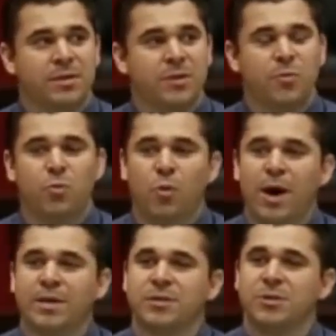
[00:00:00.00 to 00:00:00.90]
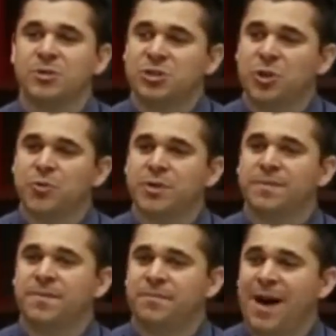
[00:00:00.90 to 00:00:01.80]
that you want your children to
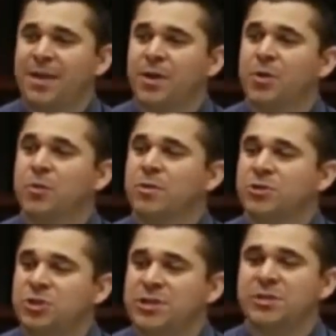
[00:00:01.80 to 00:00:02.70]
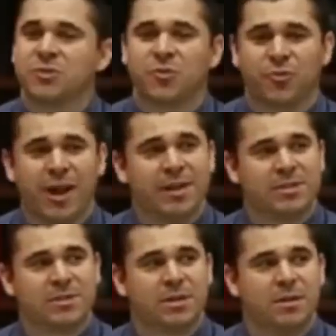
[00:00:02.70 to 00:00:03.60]
follow Jesus
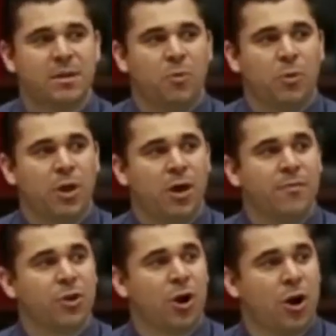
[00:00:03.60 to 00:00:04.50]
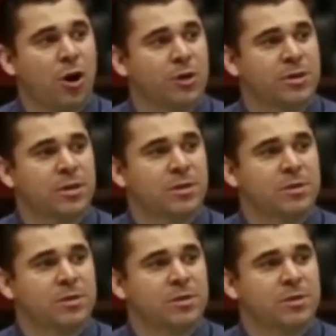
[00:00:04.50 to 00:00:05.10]
Christ with all of their heart,